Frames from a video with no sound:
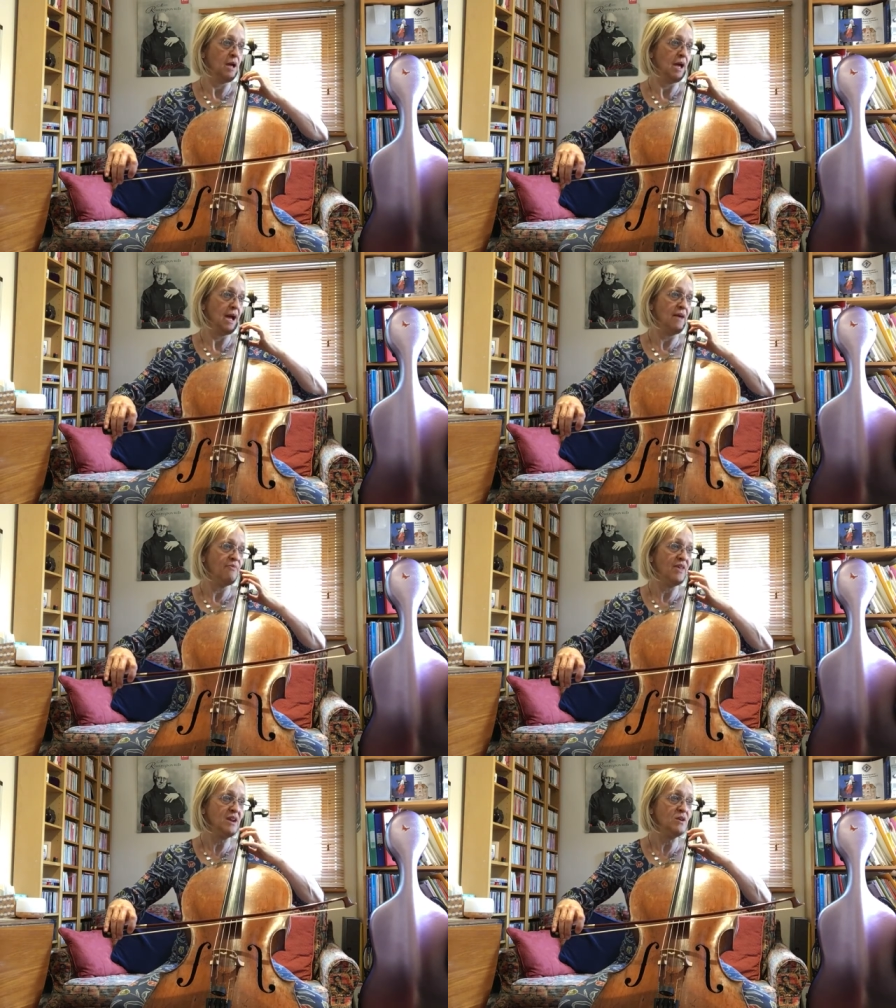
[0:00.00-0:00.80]
and
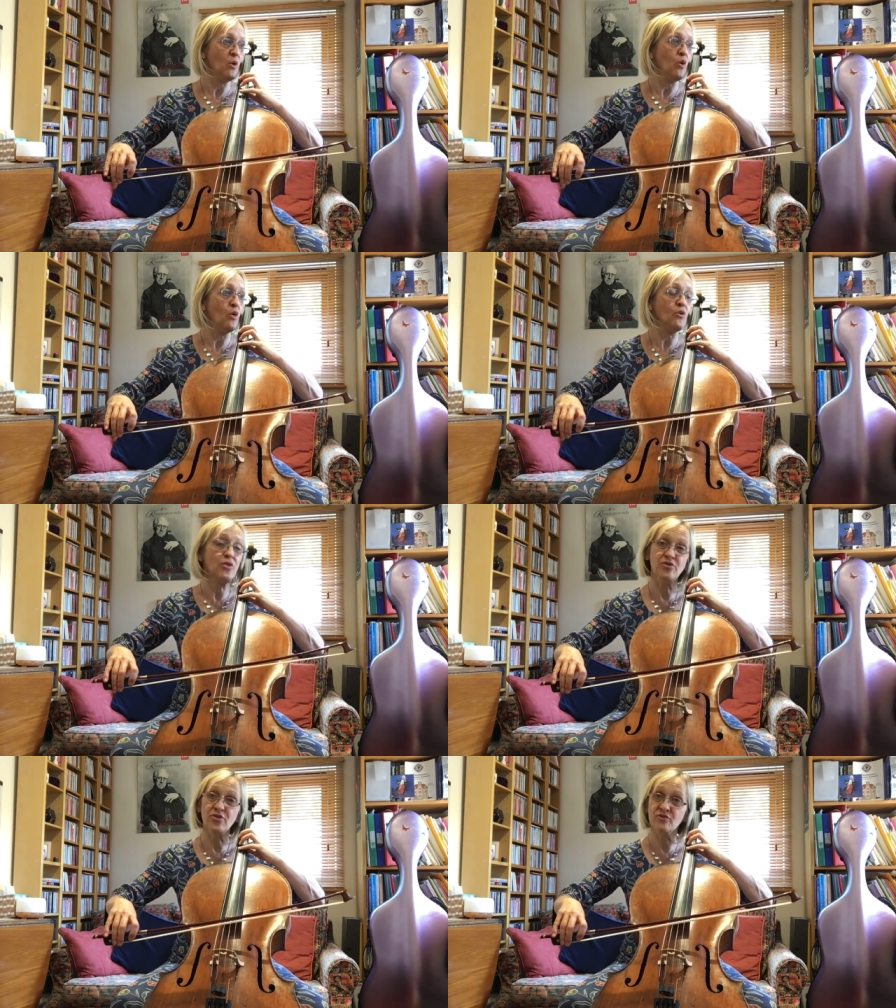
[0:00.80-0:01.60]
then
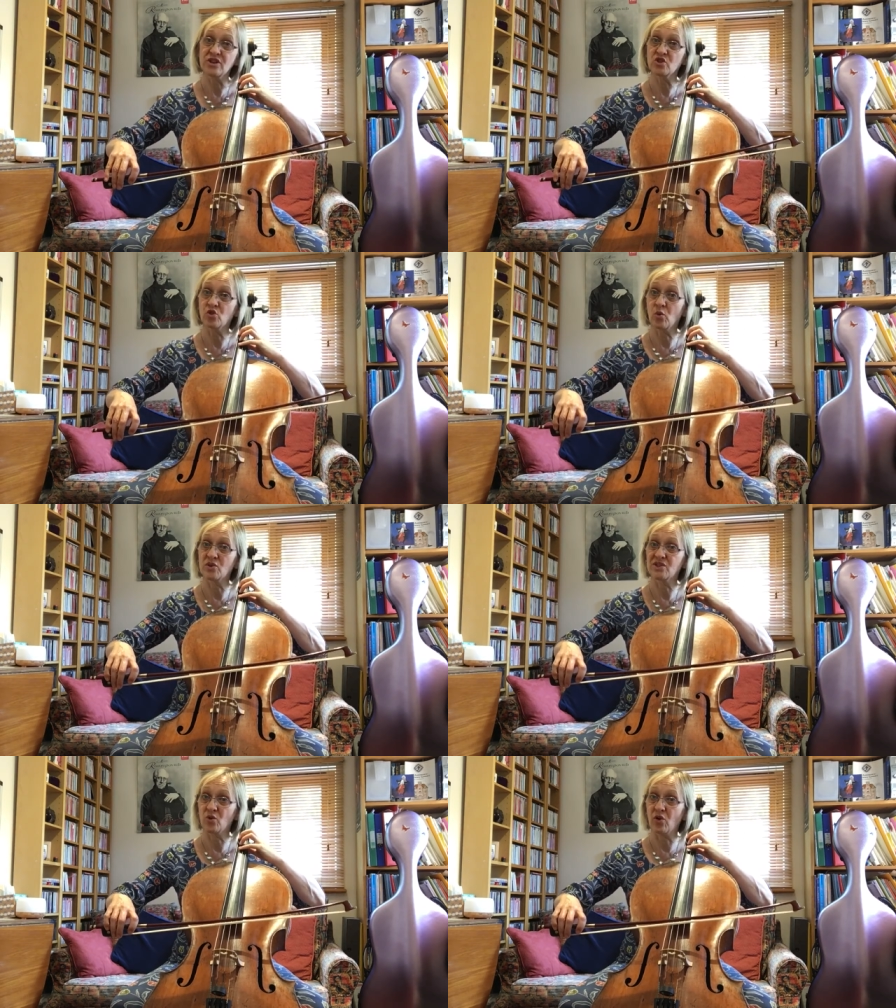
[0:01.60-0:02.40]
3 short
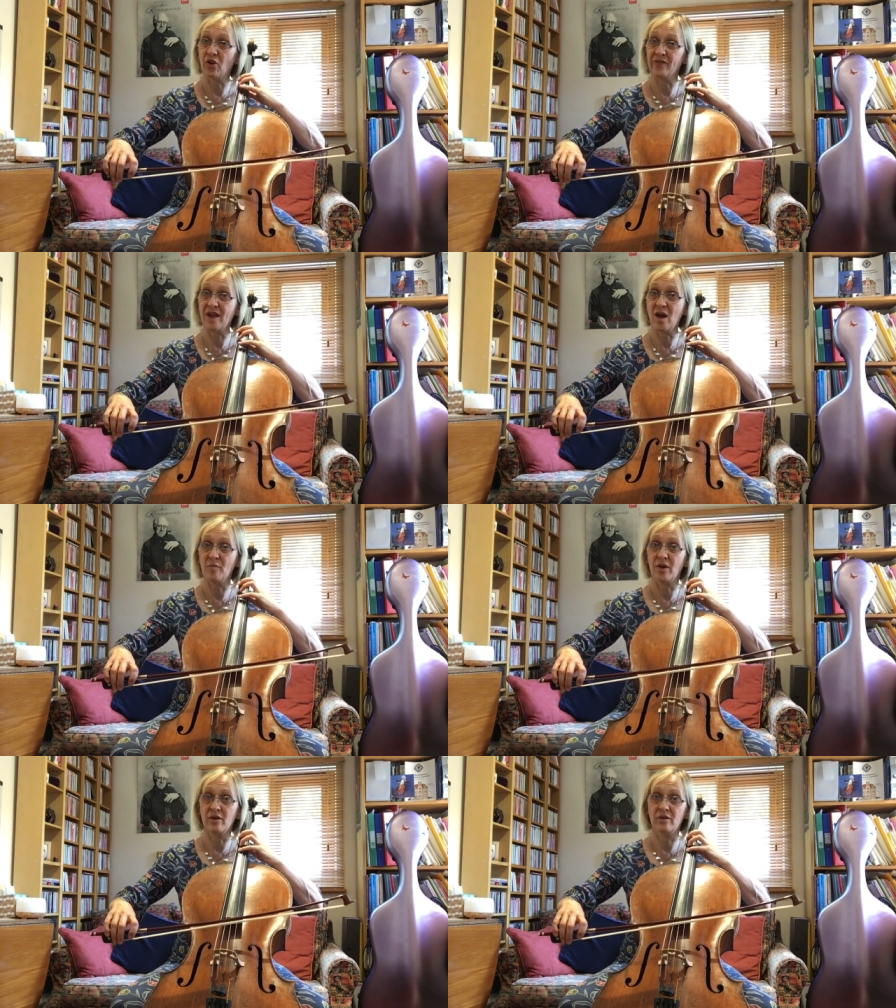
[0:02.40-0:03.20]
ones all on the up bow,